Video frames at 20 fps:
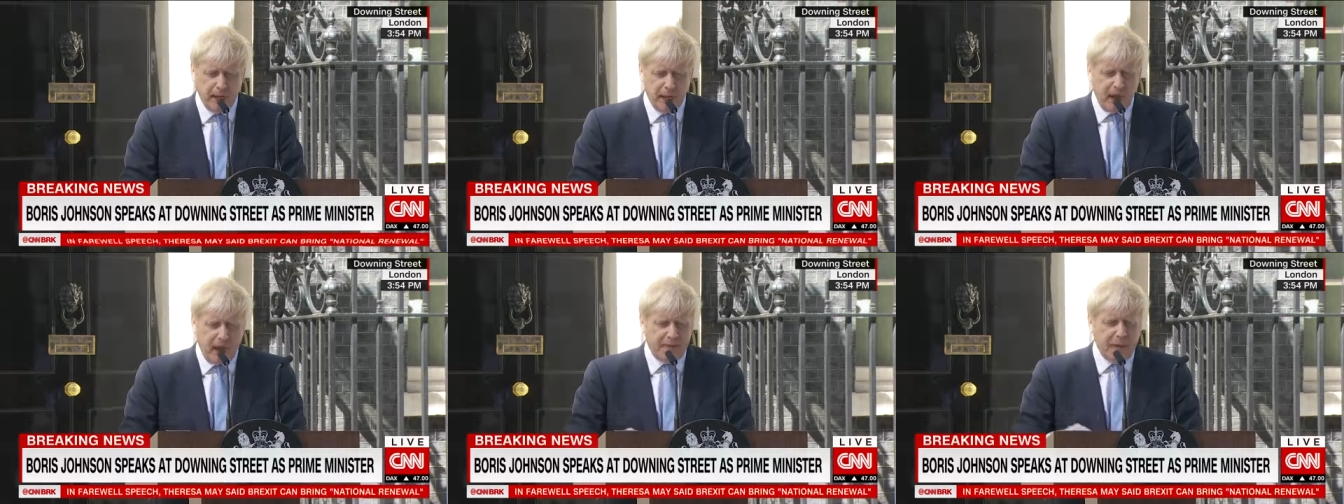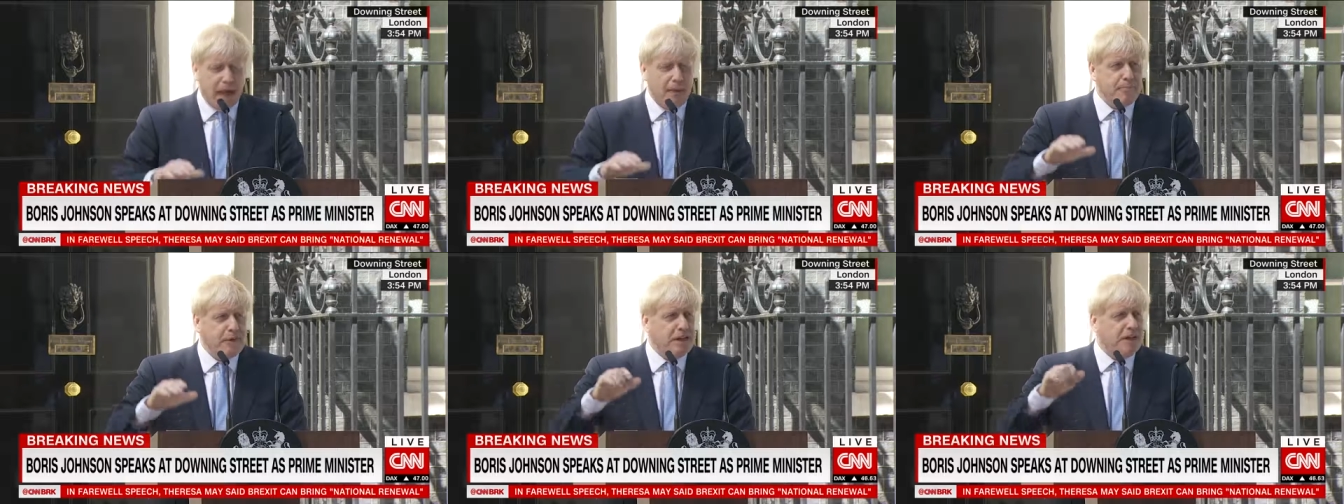And
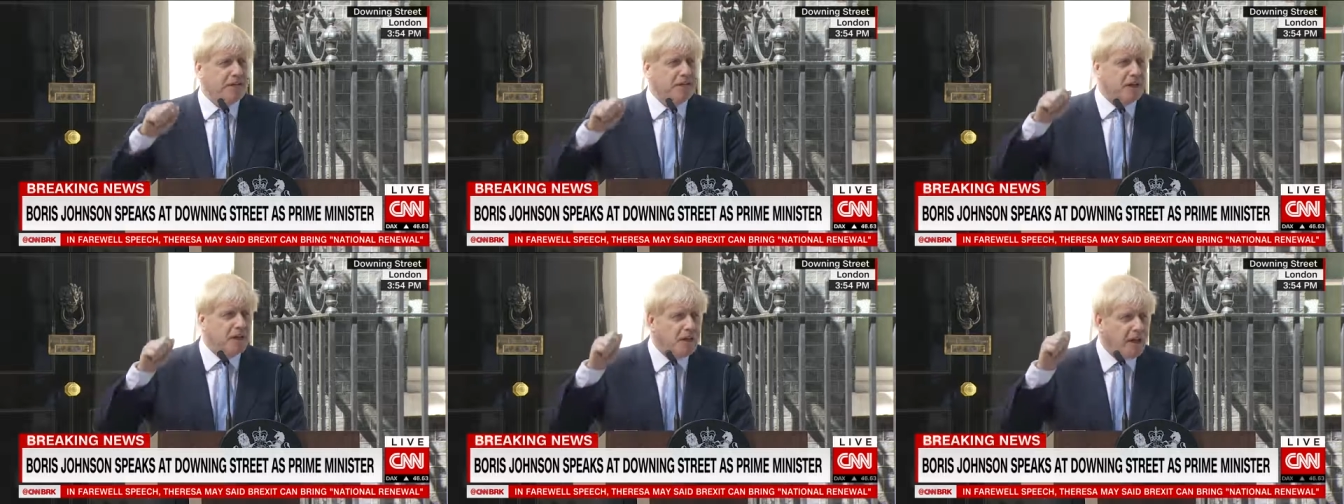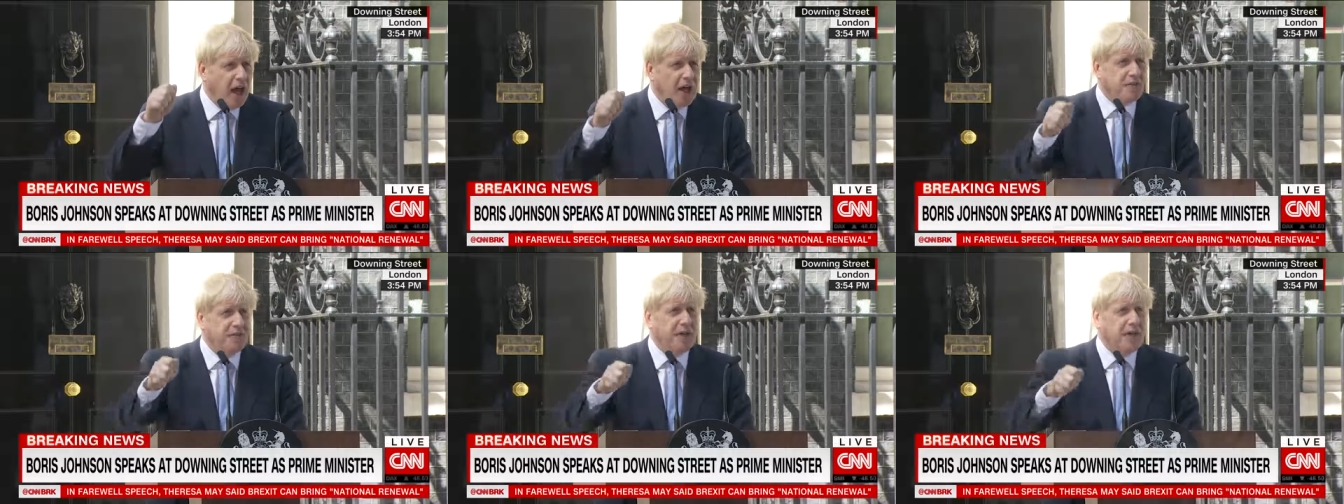that means
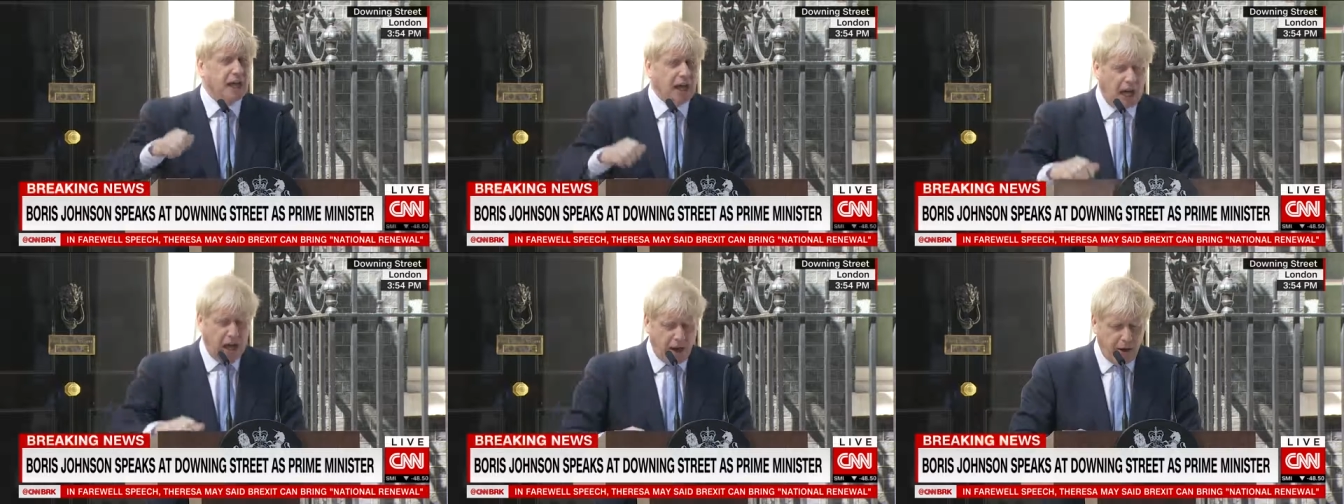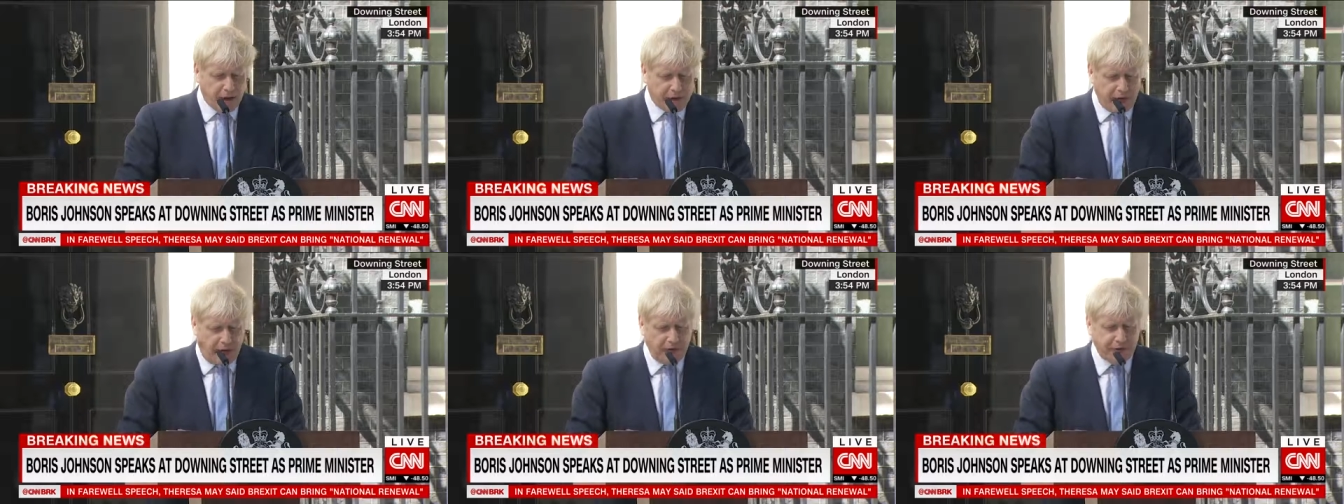uniting
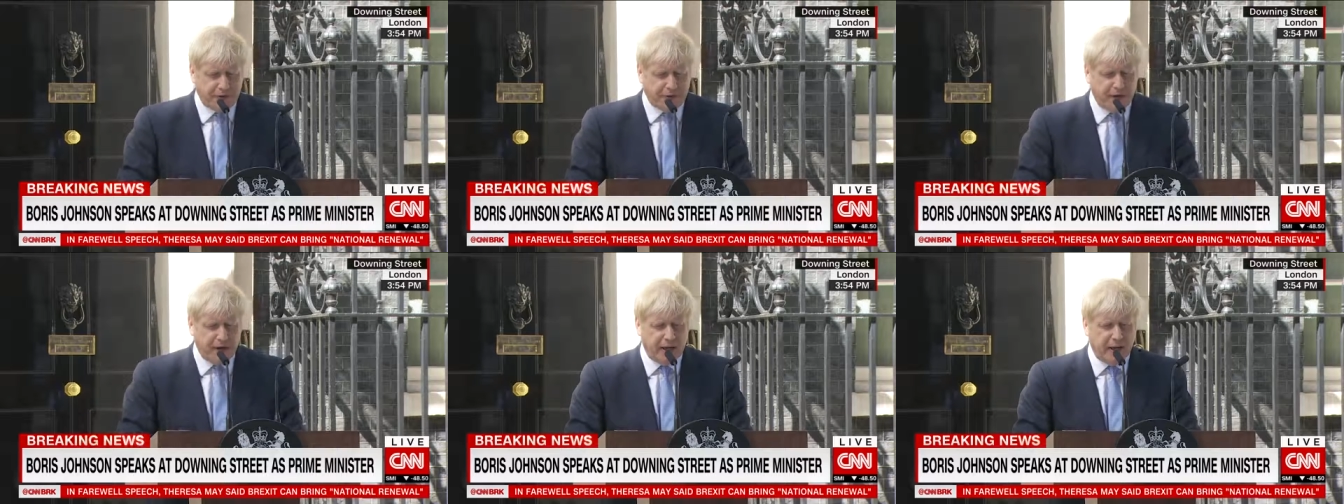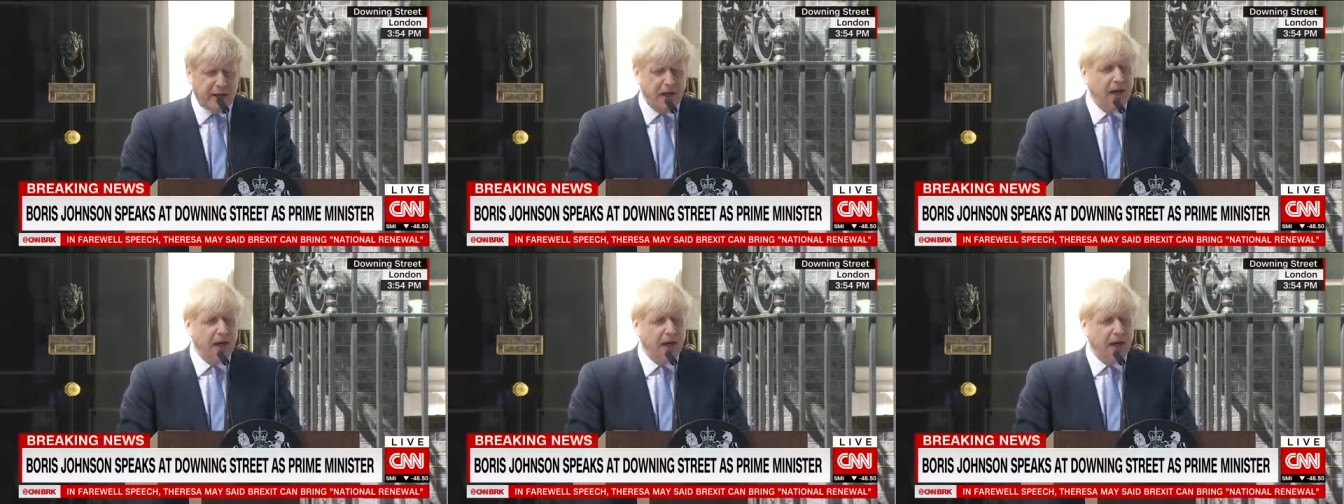our country,